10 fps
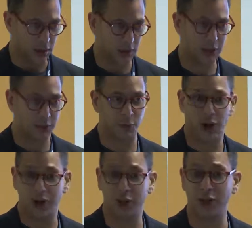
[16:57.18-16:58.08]
This is
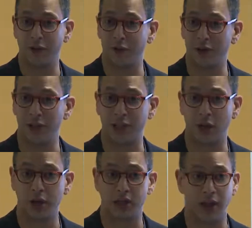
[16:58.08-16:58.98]
where it could get really
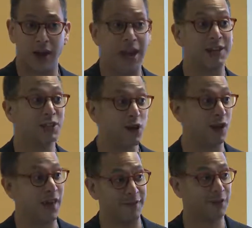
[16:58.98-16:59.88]
exciting, and it's
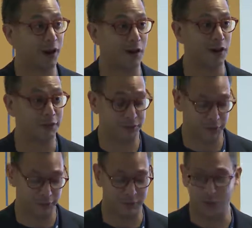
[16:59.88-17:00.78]
not that far off.
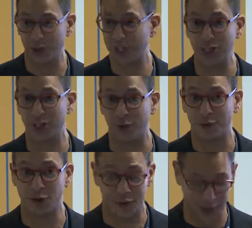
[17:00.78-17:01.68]
We see
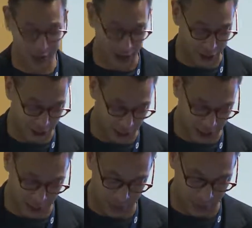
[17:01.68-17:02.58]
self-driving cars are
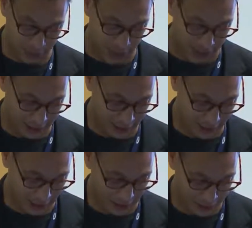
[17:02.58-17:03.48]
becoming a reality
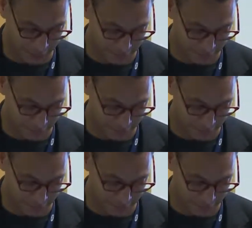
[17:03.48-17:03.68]
quite soon.